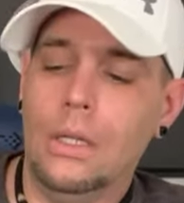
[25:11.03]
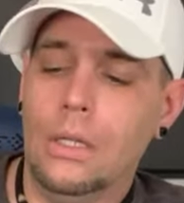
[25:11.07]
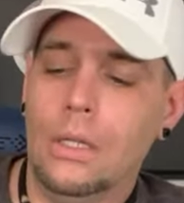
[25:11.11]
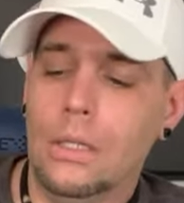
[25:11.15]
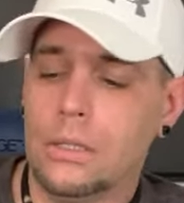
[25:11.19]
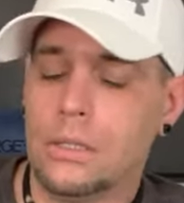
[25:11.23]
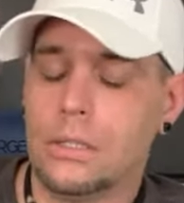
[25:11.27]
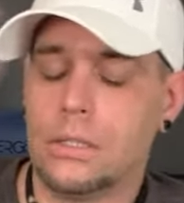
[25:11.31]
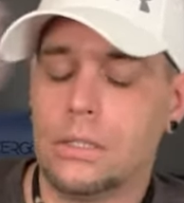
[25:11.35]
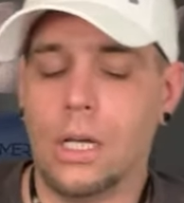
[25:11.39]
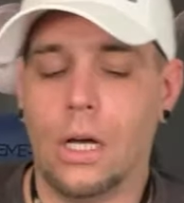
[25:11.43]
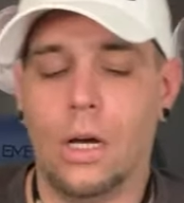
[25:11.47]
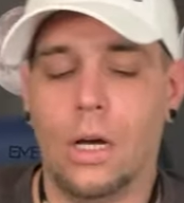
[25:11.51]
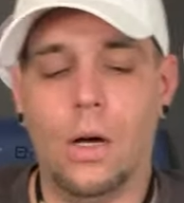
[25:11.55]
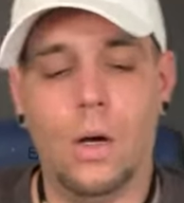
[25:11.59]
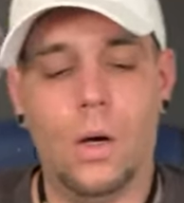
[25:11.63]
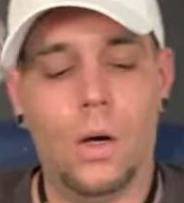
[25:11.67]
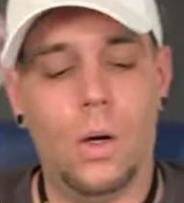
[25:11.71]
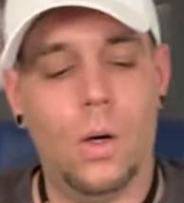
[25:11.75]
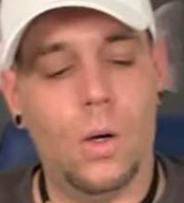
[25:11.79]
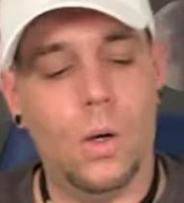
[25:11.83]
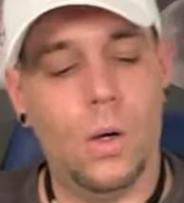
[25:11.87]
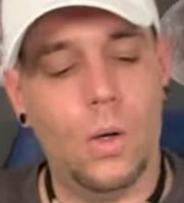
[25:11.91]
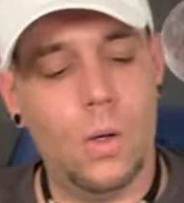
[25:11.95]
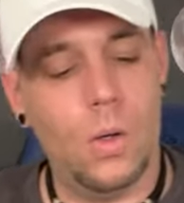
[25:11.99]

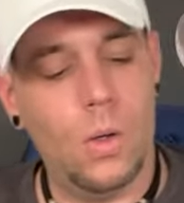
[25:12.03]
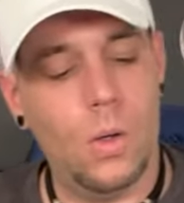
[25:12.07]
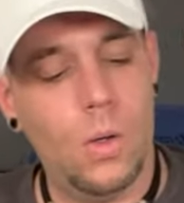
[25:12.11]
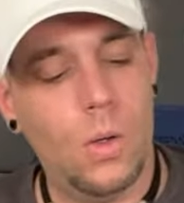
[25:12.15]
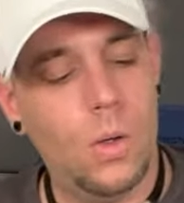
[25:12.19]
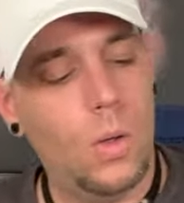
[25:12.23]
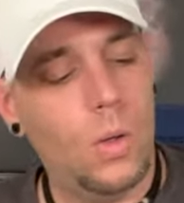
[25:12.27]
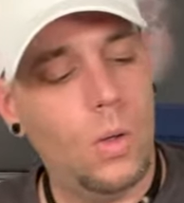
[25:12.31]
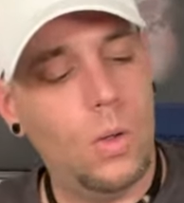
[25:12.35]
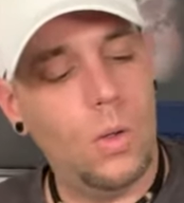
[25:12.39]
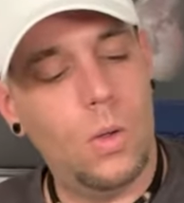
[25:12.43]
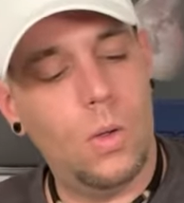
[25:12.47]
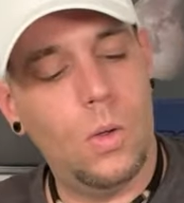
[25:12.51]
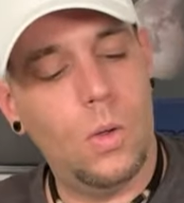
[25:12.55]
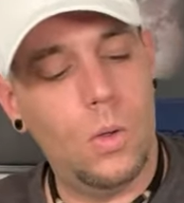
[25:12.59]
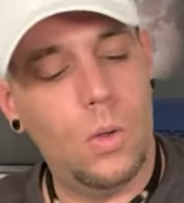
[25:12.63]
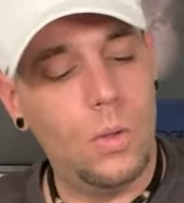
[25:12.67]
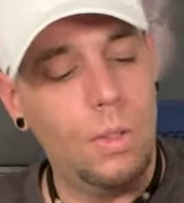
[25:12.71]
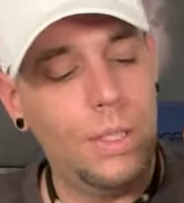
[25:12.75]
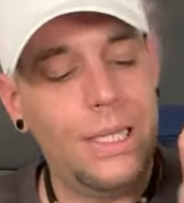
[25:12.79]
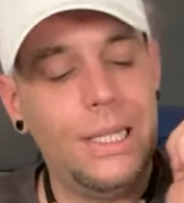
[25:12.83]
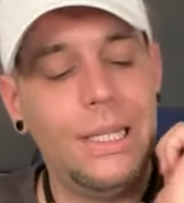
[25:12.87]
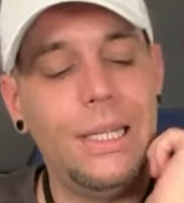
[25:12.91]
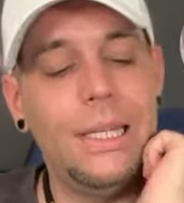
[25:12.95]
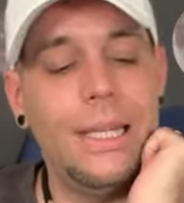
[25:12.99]
So,
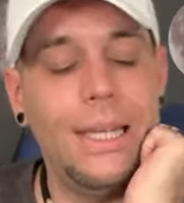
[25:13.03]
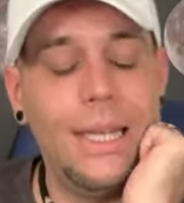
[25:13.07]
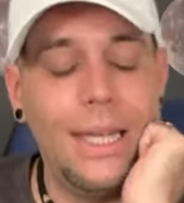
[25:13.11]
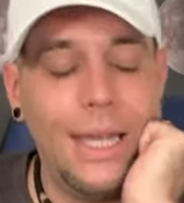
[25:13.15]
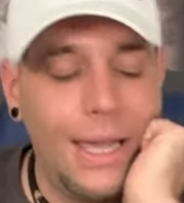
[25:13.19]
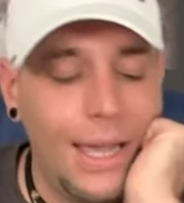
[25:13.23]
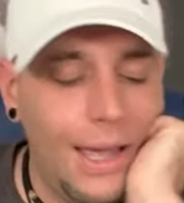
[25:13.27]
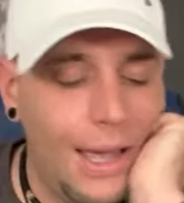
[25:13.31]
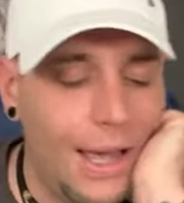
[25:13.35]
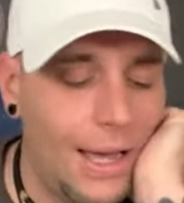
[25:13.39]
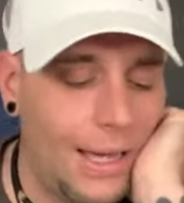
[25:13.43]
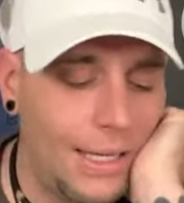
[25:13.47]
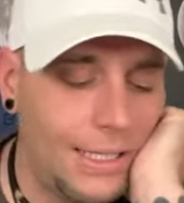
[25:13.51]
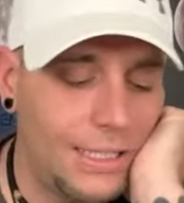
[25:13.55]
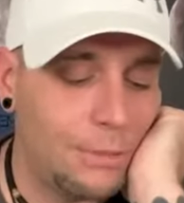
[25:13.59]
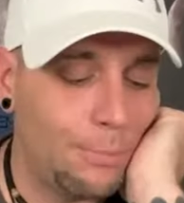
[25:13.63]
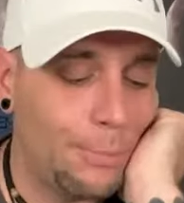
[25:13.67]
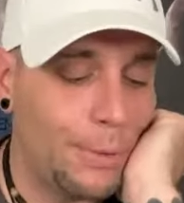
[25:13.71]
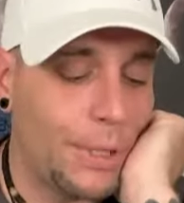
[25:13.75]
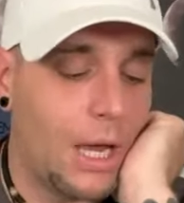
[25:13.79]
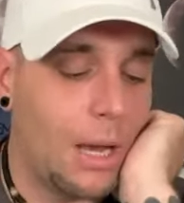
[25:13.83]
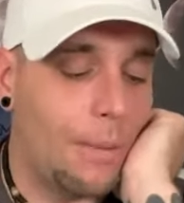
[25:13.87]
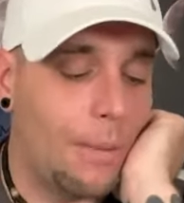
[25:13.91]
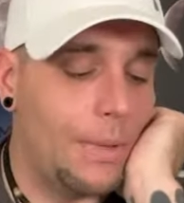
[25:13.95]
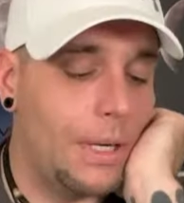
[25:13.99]
yeah, it's
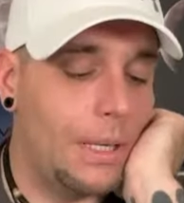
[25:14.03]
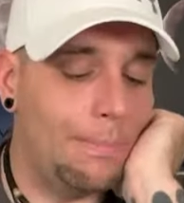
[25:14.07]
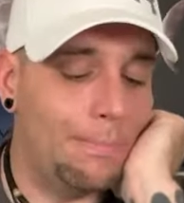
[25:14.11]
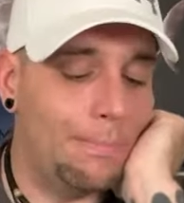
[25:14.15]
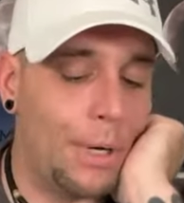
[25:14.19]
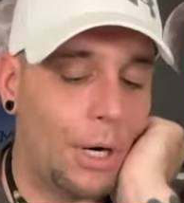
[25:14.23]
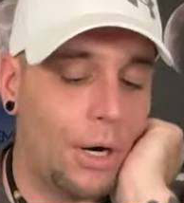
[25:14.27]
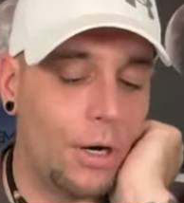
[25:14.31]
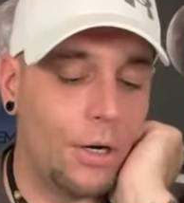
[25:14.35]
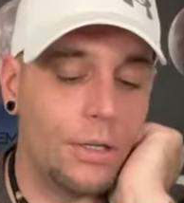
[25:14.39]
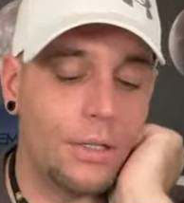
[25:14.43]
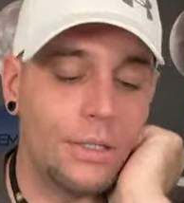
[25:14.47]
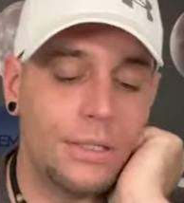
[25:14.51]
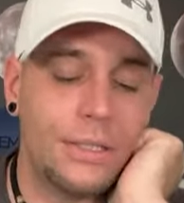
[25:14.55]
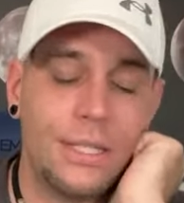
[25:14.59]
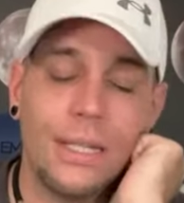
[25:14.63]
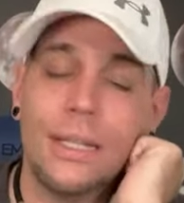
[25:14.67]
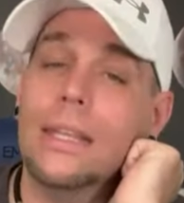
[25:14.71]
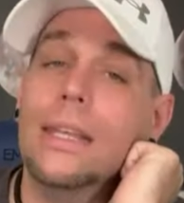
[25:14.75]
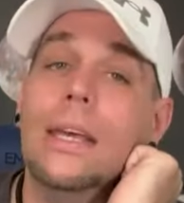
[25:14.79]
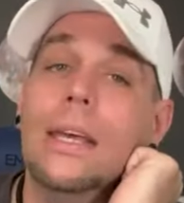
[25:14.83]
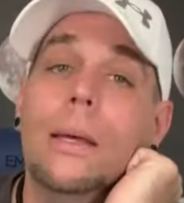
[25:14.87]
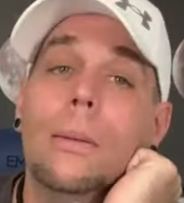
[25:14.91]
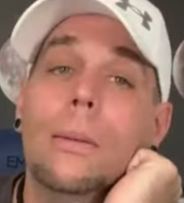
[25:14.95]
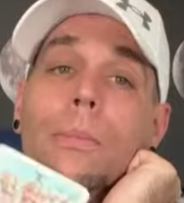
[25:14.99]
becoming a burden to
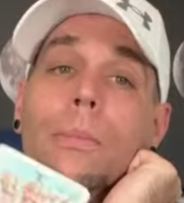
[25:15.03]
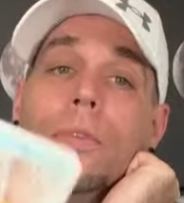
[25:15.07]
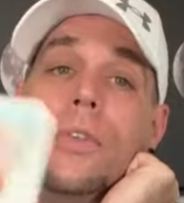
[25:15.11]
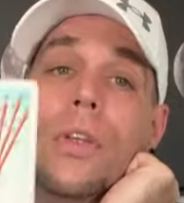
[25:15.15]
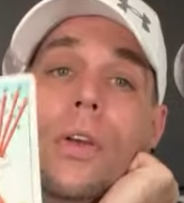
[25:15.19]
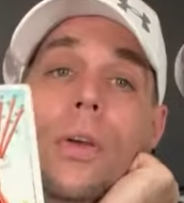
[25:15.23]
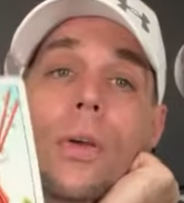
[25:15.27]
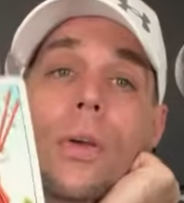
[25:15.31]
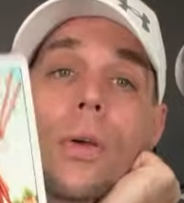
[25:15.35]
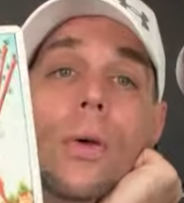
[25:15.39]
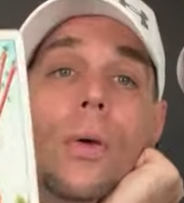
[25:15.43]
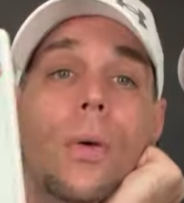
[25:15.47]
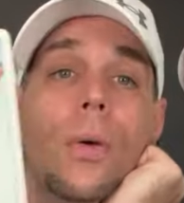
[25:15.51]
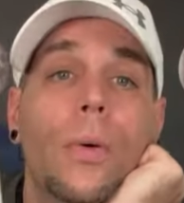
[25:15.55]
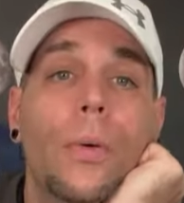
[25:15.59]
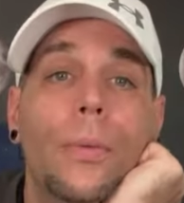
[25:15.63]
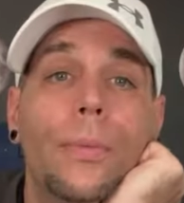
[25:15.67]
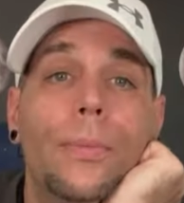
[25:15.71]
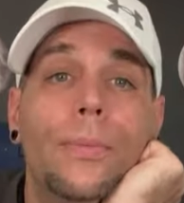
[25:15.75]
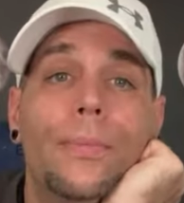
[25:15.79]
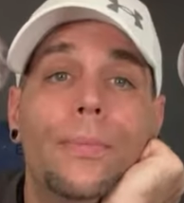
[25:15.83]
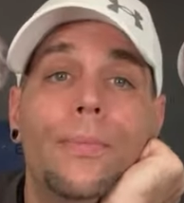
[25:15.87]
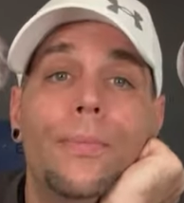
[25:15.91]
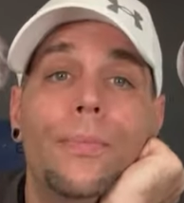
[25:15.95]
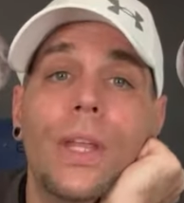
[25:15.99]
them too.